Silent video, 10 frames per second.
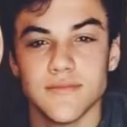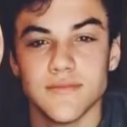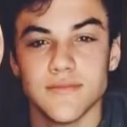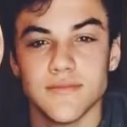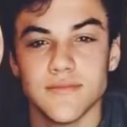
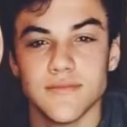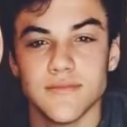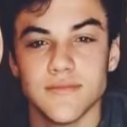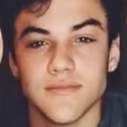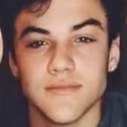
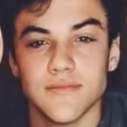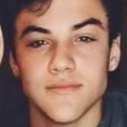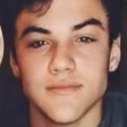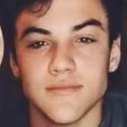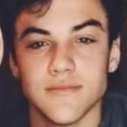
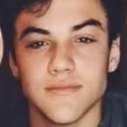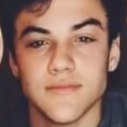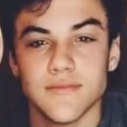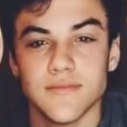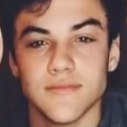
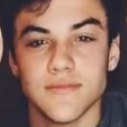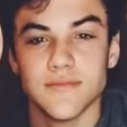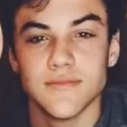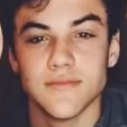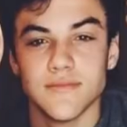
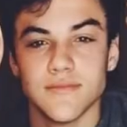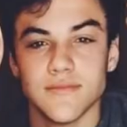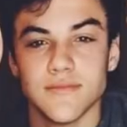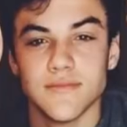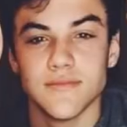(silent)